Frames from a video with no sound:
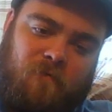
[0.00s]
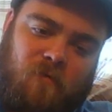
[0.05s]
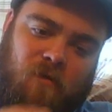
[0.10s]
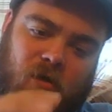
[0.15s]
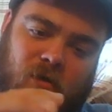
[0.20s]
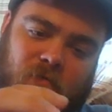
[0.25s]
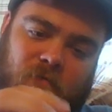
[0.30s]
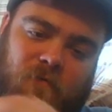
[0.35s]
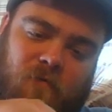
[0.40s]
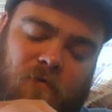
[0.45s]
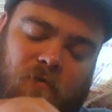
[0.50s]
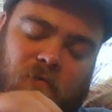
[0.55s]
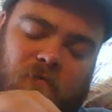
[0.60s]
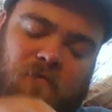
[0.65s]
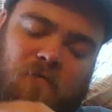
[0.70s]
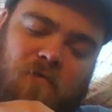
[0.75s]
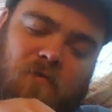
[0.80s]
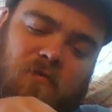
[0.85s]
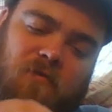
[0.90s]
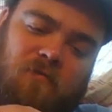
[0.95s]
like
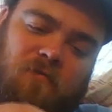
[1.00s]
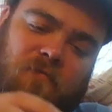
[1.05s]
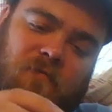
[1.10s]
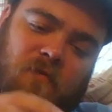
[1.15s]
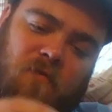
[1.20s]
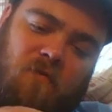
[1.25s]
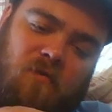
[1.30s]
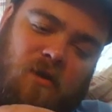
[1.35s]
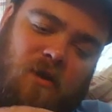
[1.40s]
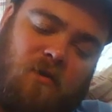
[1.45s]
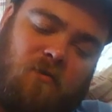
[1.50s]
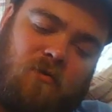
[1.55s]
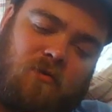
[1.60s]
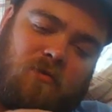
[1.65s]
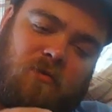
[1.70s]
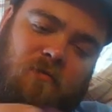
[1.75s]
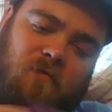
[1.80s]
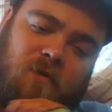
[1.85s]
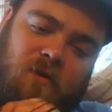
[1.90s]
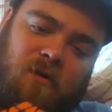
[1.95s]
first few
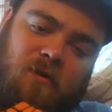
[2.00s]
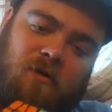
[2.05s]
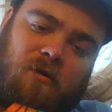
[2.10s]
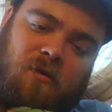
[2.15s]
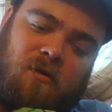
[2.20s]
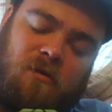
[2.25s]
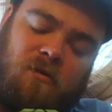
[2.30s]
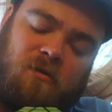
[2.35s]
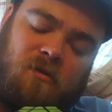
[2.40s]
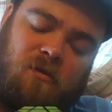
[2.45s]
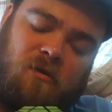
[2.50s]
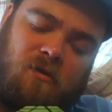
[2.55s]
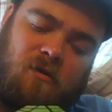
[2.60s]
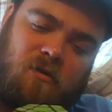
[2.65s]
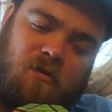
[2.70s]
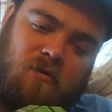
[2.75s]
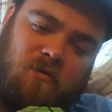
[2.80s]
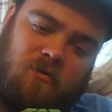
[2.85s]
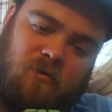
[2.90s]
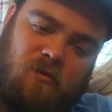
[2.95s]
layers of here
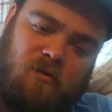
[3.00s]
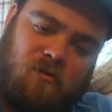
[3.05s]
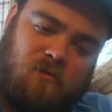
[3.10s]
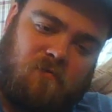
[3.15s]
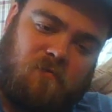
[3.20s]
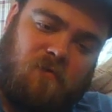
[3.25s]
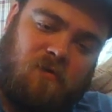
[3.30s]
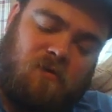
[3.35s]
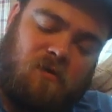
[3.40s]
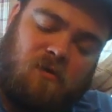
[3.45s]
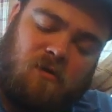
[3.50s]
solved,